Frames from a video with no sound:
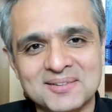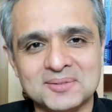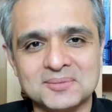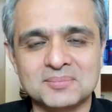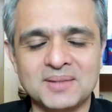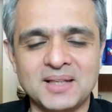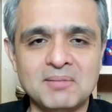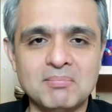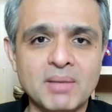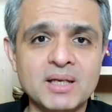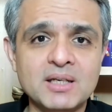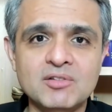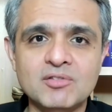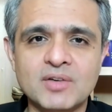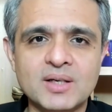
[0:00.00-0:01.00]
in
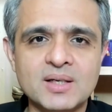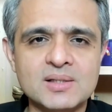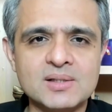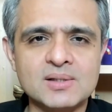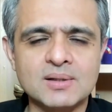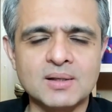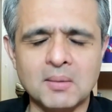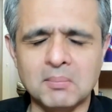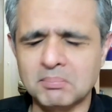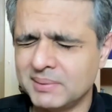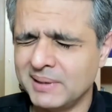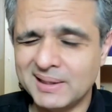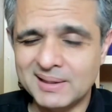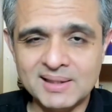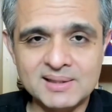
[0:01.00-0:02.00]
many ways,
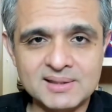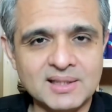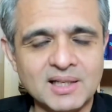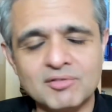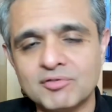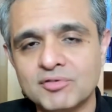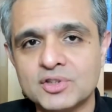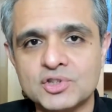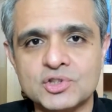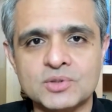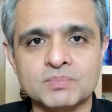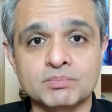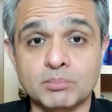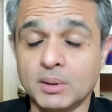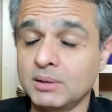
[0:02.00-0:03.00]
completely selfish,
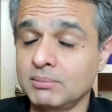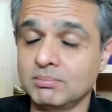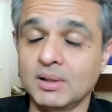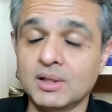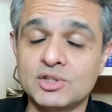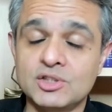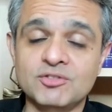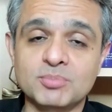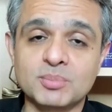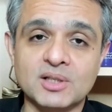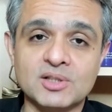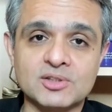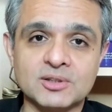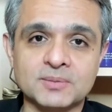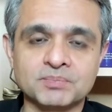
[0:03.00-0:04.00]
but a chief
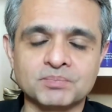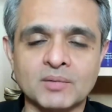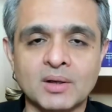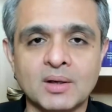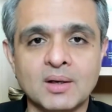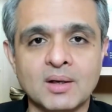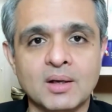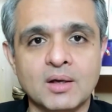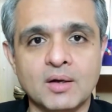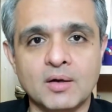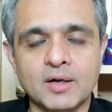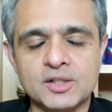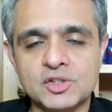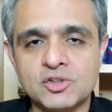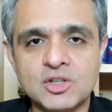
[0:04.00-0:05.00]
minister,
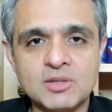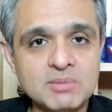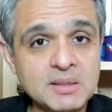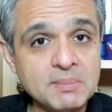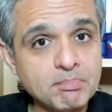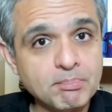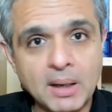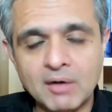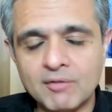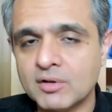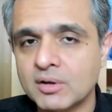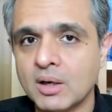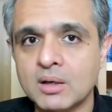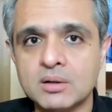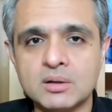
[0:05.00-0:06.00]
extremely
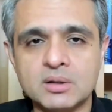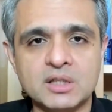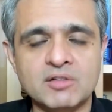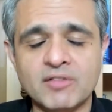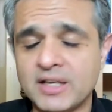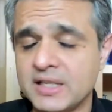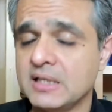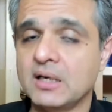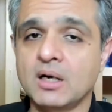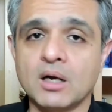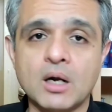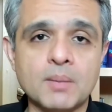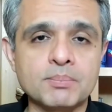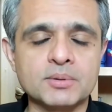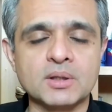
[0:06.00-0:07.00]
power hungry, very corrupt,